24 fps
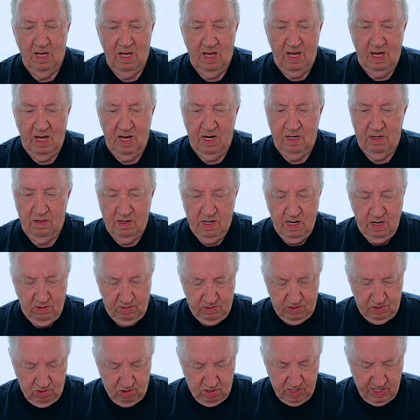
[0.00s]
and
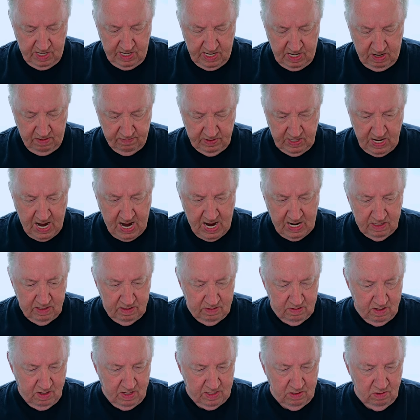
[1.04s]
Ecuador. And I've got,
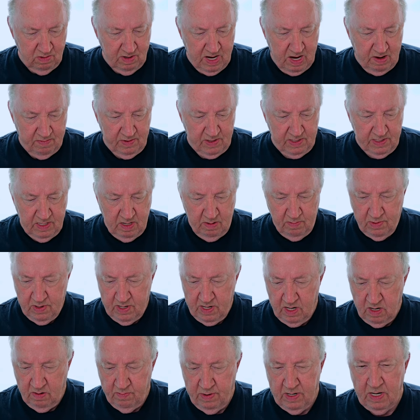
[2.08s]
I don't have it
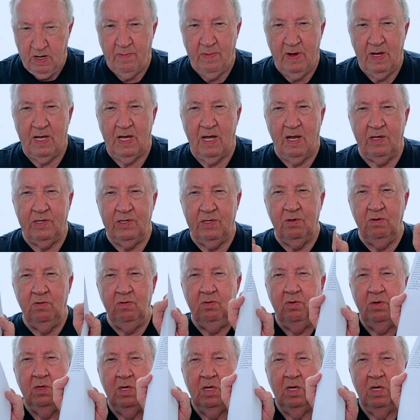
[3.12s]
numbered here, but I mean, I got
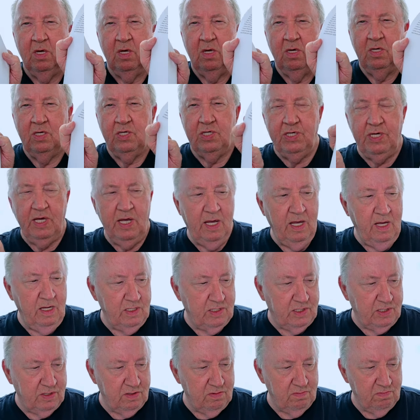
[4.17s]
two
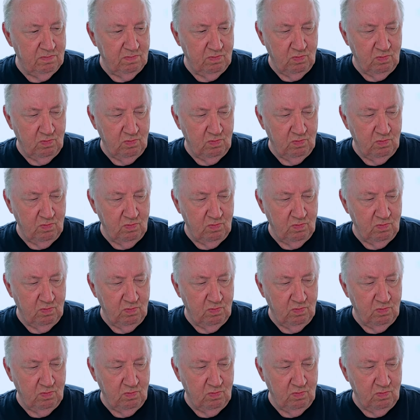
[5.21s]
sheets.